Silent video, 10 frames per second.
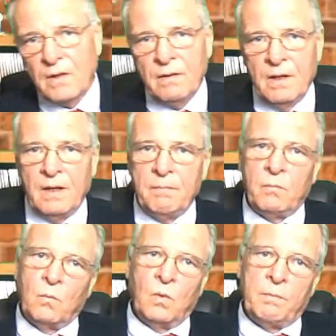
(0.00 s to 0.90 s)
then
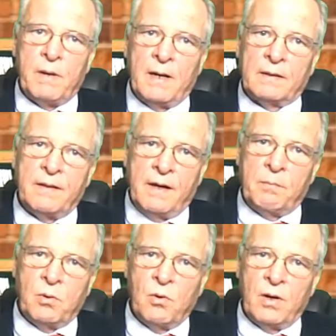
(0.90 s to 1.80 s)
went back to the
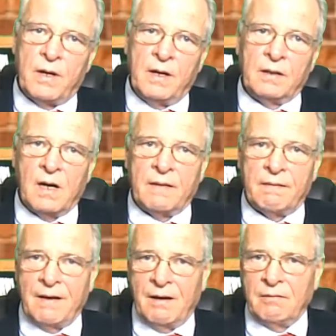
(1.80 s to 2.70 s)
airport and
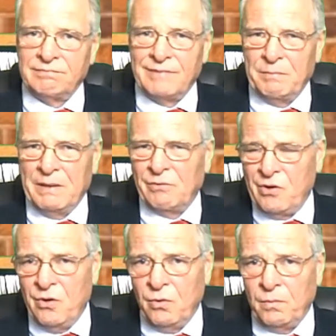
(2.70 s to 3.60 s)
got there about
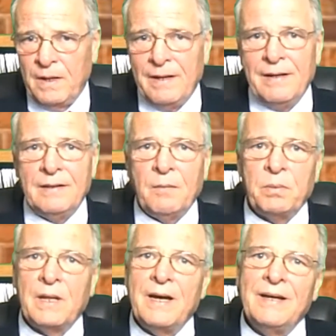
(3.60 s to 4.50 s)
noon. The
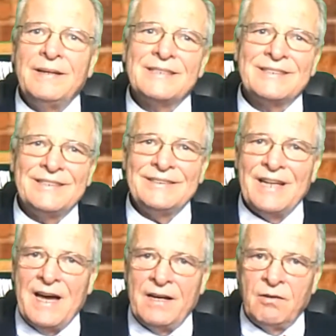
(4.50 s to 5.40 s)
plane still
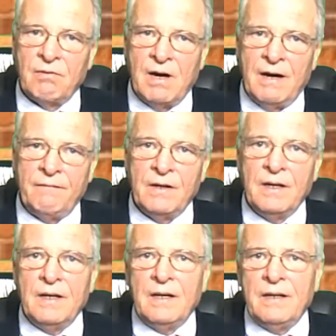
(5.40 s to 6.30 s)
hadn't arrived.
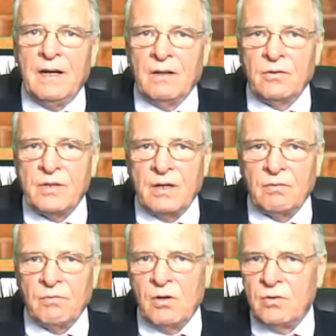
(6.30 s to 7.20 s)
Now,
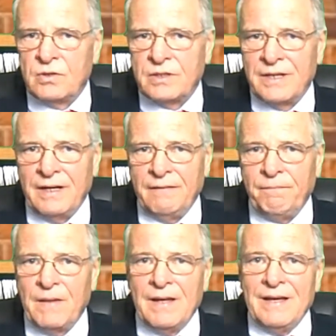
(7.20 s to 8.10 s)
Lieutenant Rhodes said
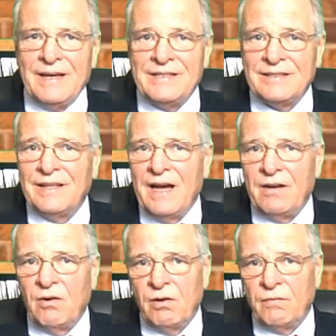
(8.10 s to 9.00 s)
he still
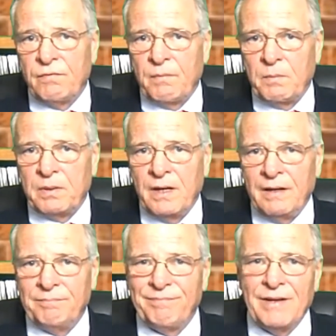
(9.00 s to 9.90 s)
hadn't heard from the
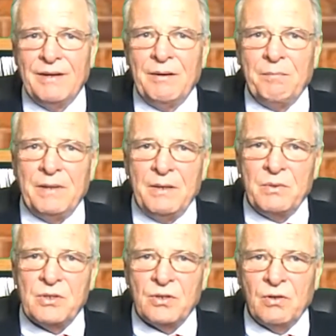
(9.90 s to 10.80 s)
plane, but he
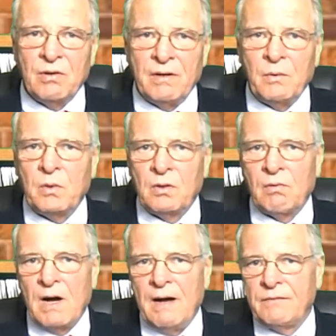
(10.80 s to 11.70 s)
was sure it would
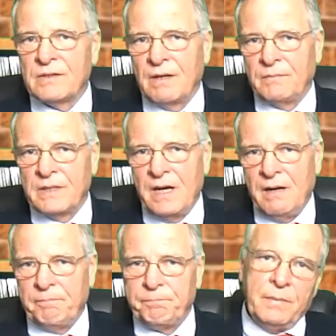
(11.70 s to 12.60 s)
arrive
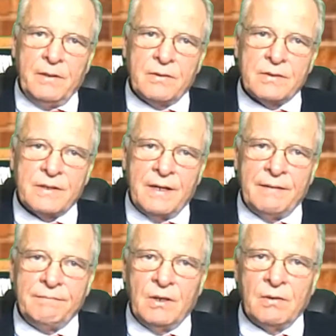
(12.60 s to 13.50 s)
sometime. Peter
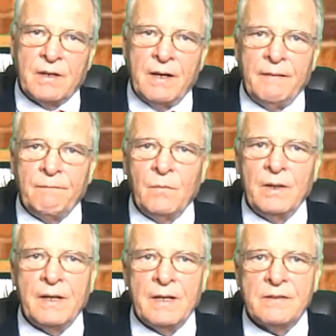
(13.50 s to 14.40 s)
said, okay, when
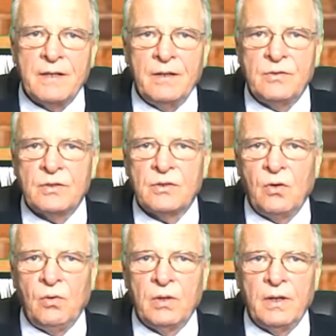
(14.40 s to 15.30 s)
it gets here, just
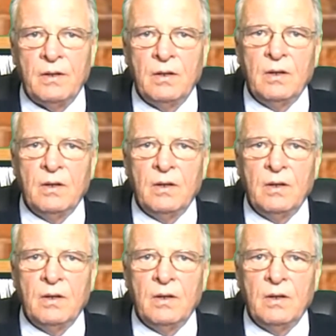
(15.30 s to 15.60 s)
hold it.